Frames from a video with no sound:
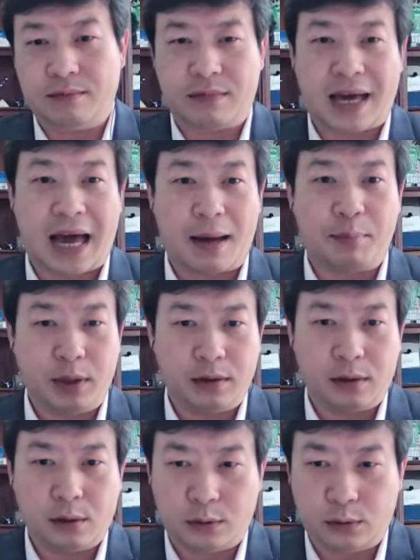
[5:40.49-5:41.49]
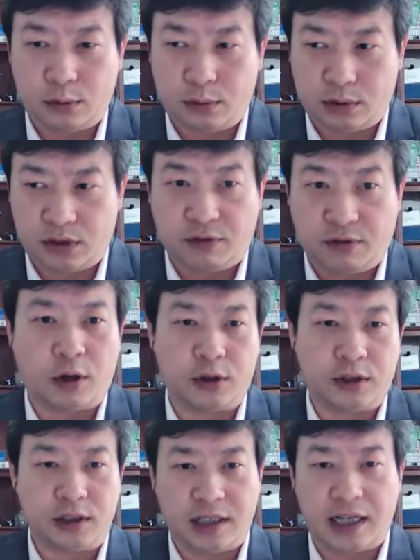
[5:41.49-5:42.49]
happen to
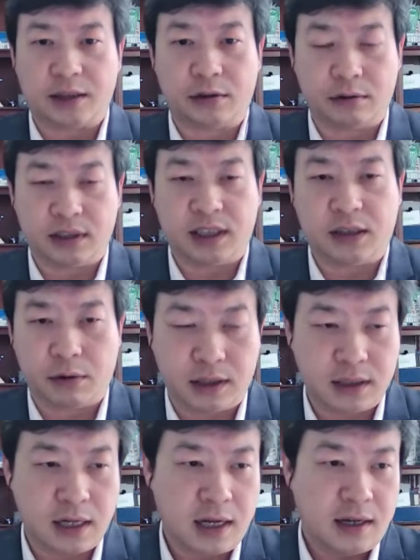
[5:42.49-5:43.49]
divulge the national secret,